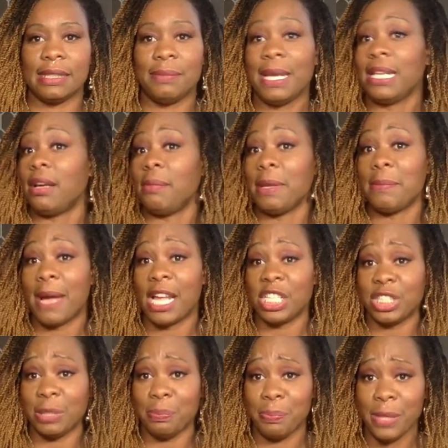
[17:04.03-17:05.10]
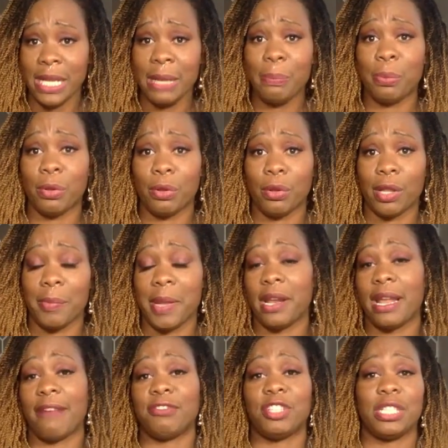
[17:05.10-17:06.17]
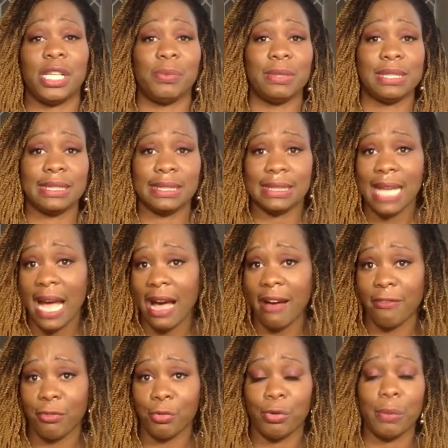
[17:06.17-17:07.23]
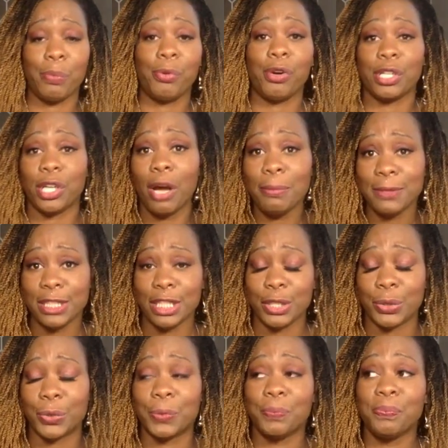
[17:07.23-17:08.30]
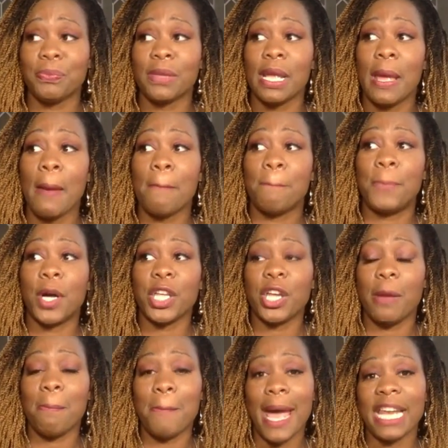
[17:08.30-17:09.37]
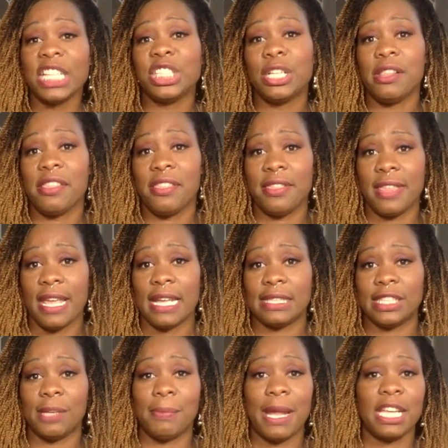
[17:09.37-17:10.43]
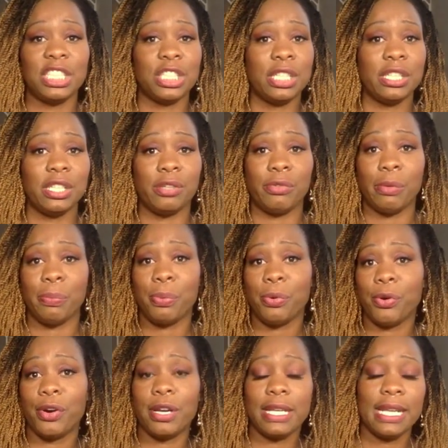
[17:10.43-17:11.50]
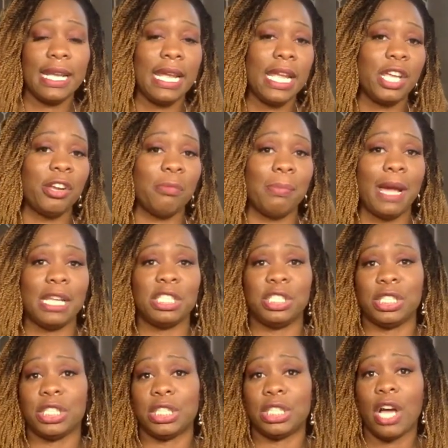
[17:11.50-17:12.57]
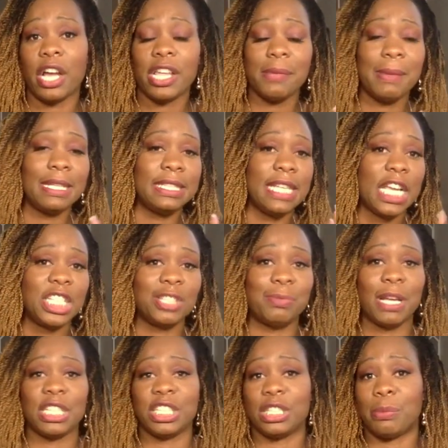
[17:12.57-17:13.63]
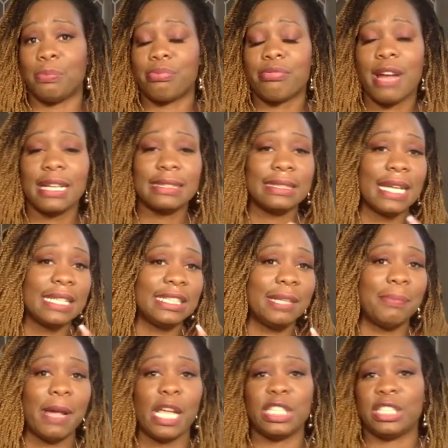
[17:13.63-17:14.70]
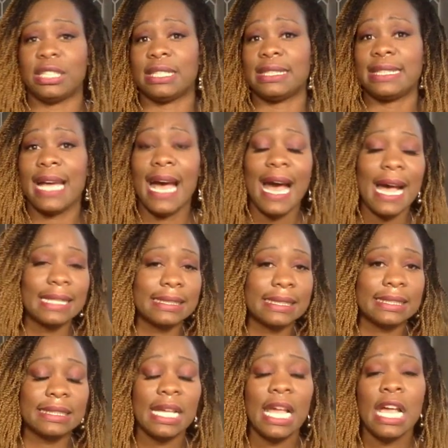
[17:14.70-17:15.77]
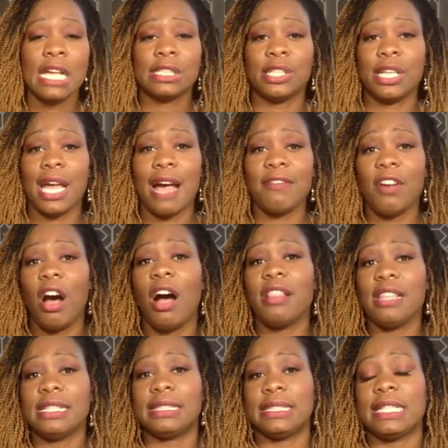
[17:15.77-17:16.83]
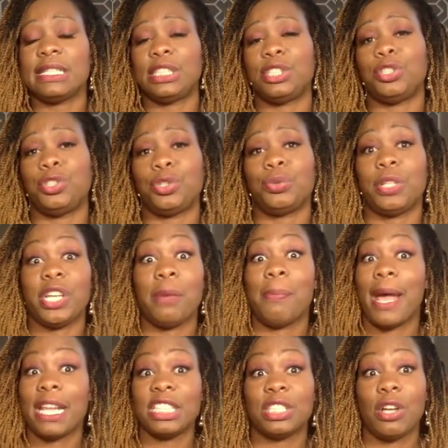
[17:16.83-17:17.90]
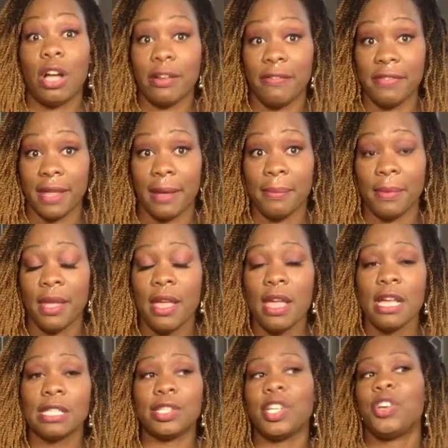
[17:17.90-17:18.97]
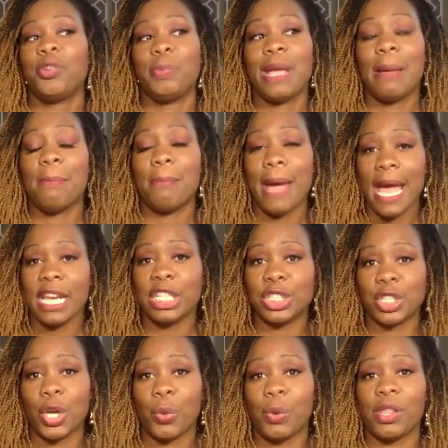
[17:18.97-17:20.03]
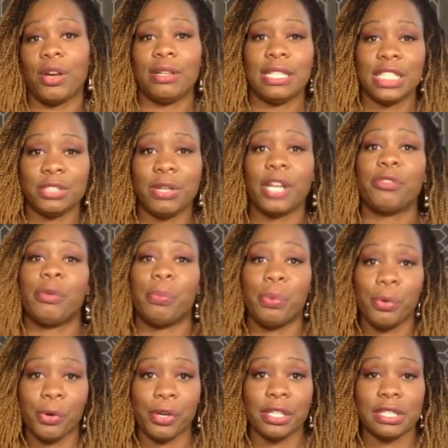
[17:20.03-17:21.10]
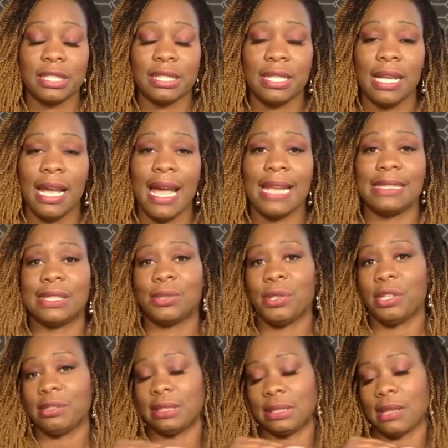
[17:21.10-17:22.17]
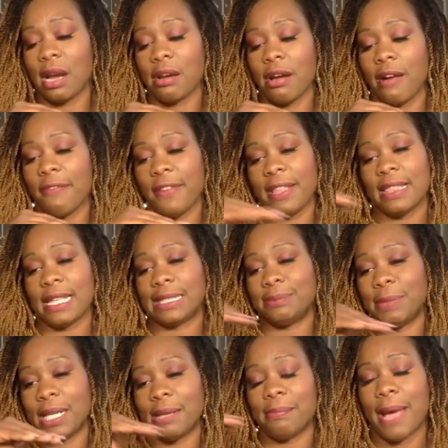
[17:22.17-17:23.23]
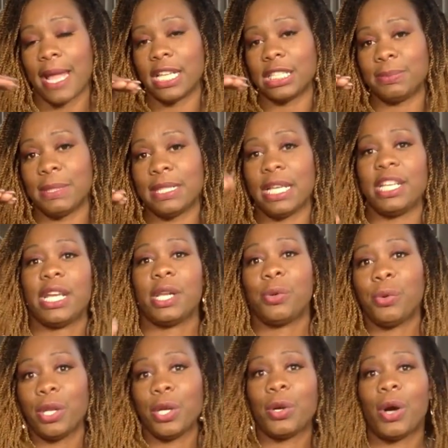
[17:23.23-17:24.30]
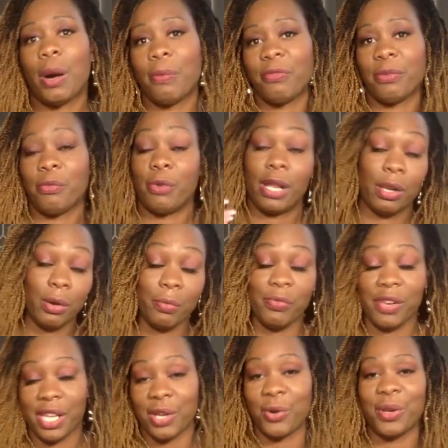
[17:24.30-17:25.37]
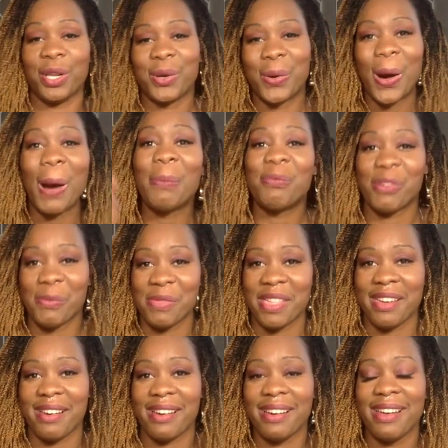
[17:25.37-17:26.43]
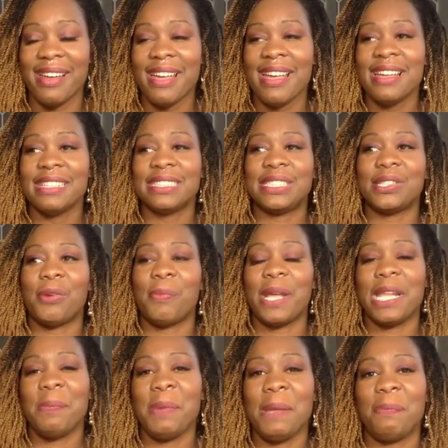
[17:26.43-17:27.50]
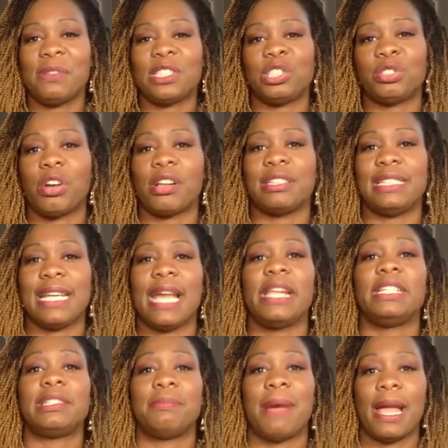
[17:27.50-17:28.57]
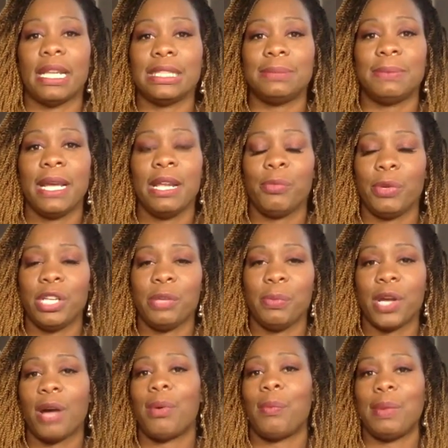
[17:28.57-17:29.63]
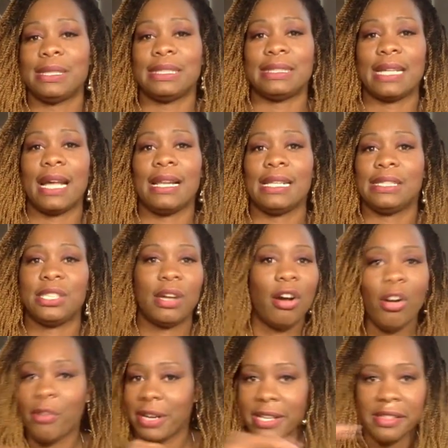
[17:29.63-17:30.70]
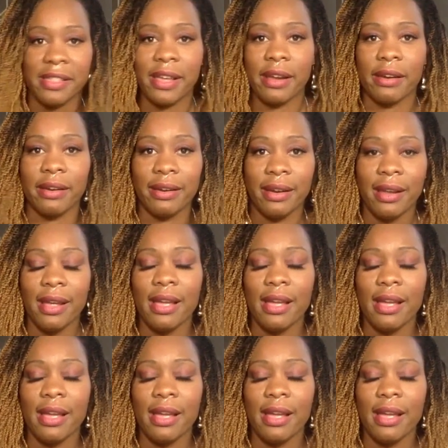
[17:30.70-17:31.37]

You may not be managing people, you may not have to deal with staff who report up to you, but you're managing things. You're managing the reporting, you're managing the documentation, managing the process, you're managing the tasks. So you have all these things to do and you're managing all of them. So you could be a manager without a direct report. And so you start off in this middle management and you can only go up, well, hopefully only go up from there. So many people struggle to get into management. When you become a business analyst, you're already there.